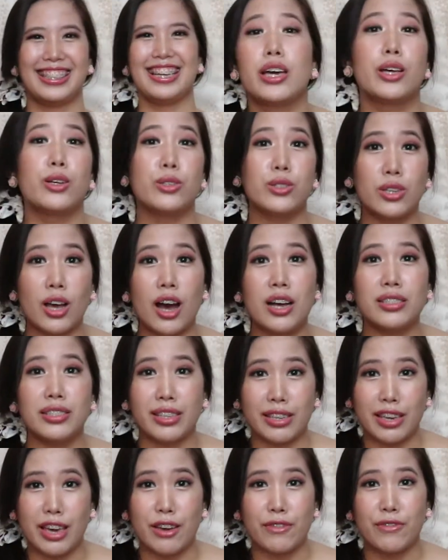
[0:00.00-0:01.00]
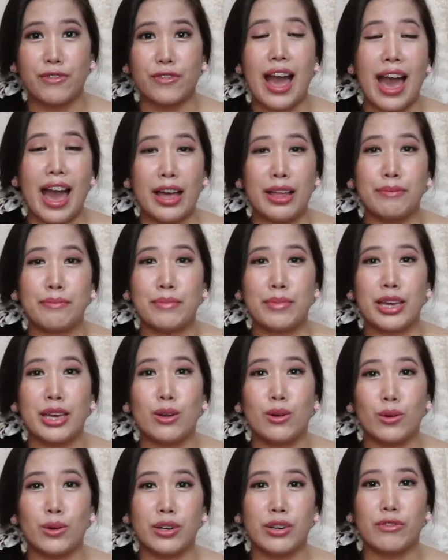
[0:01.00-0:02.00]
He'll toss a gift at me
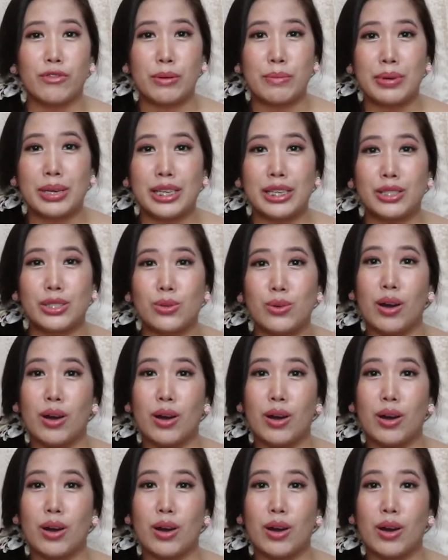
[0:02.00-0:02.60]
in order for me